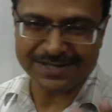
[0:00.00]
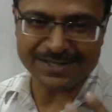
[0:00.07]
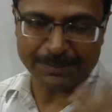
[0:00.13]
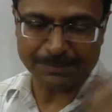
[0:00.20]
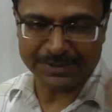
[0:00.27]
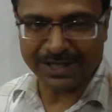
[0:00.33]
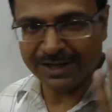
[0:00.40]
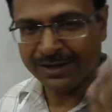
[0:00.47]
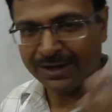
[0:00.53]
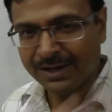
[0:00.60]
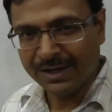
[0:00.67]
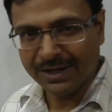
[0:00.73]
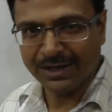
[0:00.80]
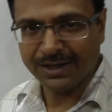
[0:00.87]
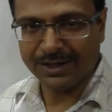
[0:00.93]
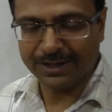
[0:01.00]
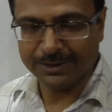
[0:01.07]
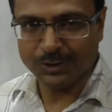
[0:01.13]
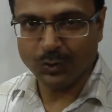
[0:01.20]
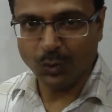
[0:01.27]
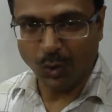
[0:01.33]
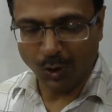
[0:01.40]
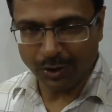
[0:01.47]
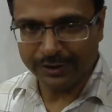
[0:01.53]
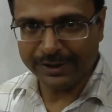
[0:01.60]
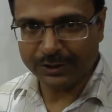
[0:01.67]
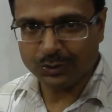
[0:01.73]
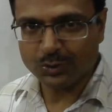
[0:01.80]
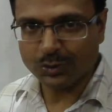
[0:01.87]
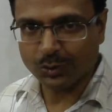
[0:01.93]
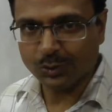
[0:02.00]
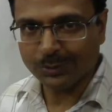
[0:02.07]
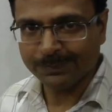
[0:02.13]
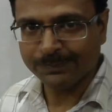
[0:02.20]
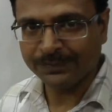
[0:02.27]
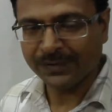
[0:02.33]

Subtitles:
something you all need to know.